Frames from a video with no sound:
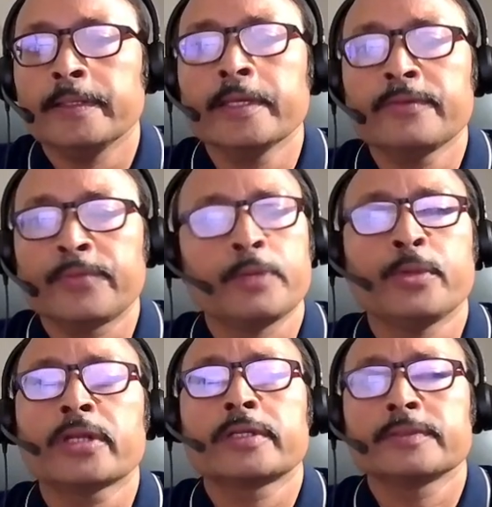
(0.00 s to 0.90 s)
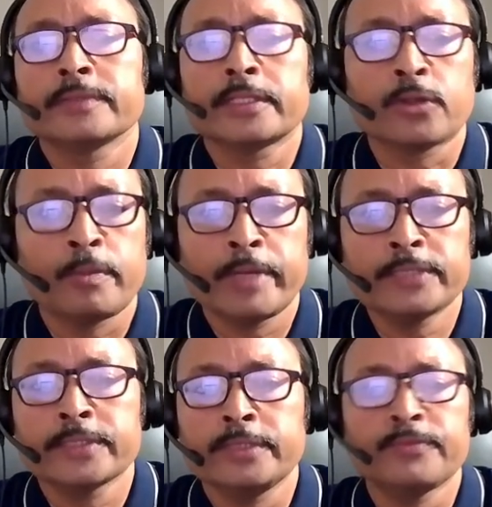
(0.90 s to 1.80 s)
AI framework that
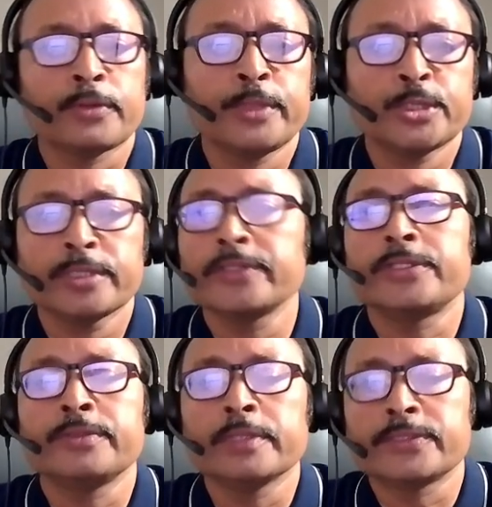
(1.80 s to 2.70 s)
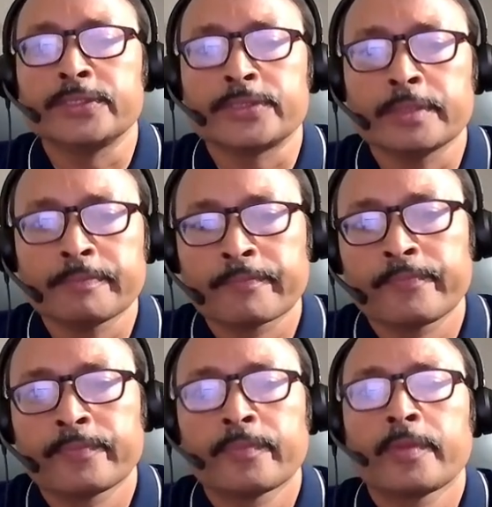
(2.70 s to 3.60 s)
combines the information retrieval system
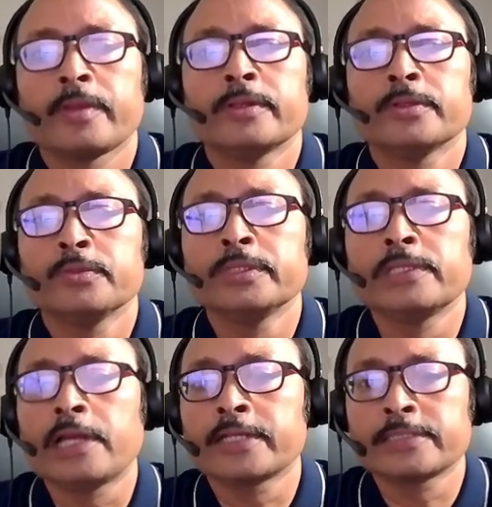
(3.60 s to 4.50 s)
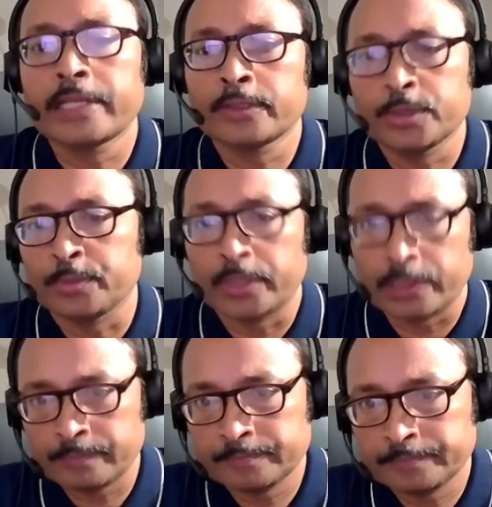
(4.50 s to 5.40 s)
with large language
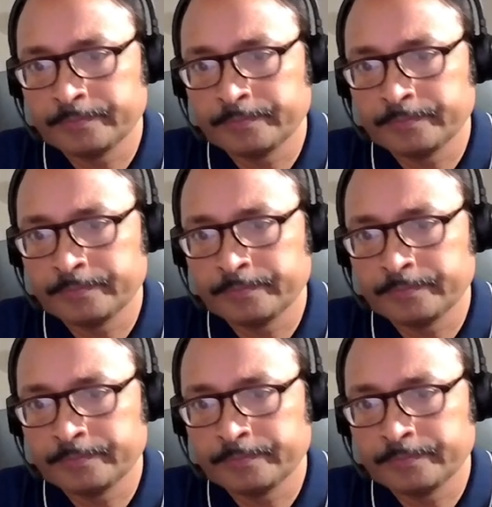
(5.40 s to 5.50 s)
model.